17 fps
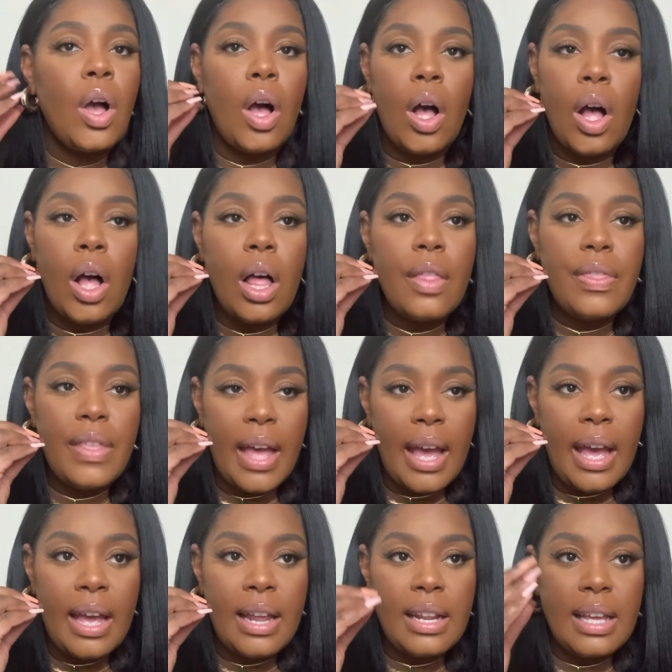All
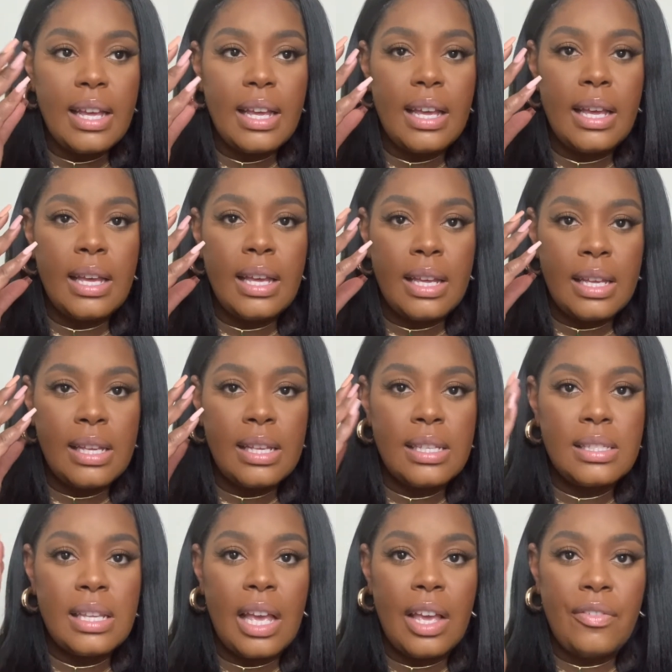that
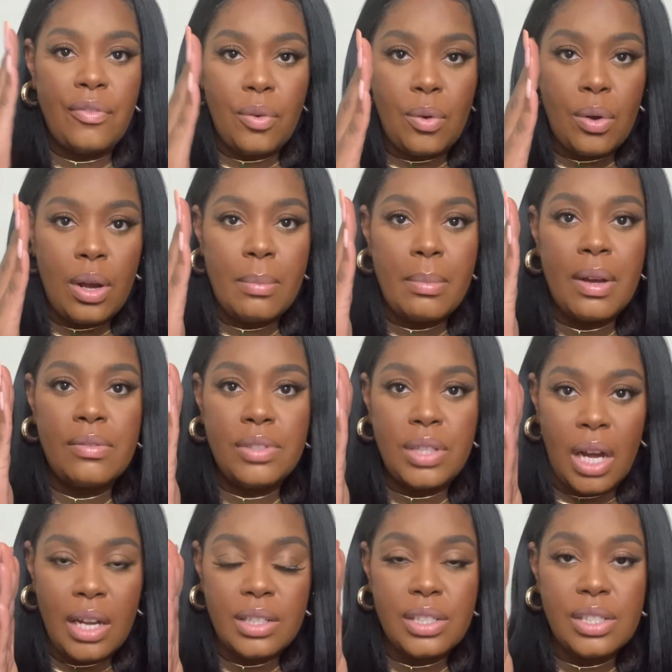is a form of
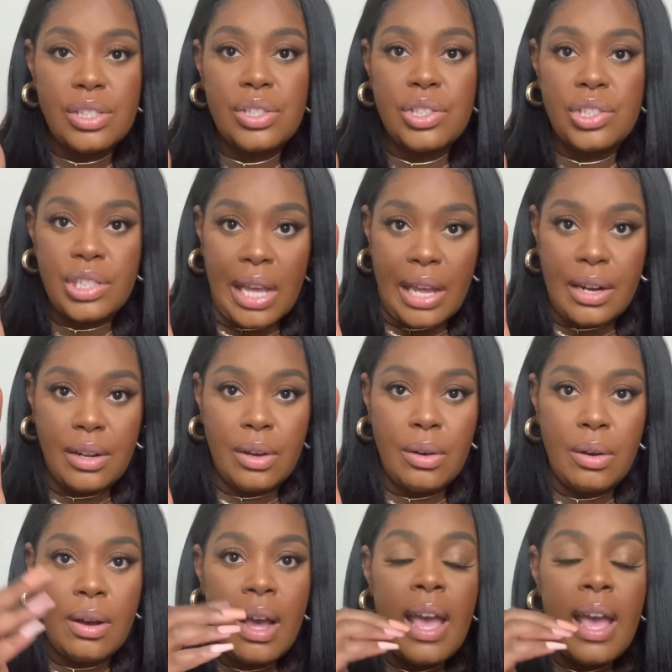darkness or shadow,